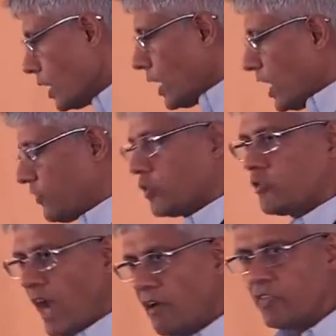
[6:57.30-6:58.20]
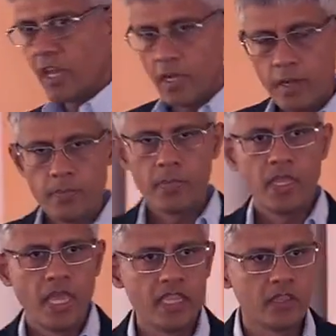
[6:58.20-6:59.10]
If you travel
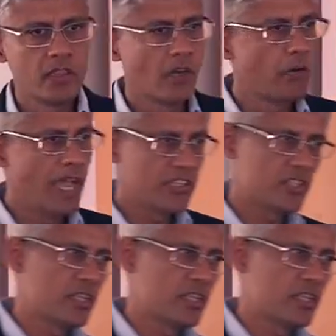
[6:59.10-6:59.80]
in the rest,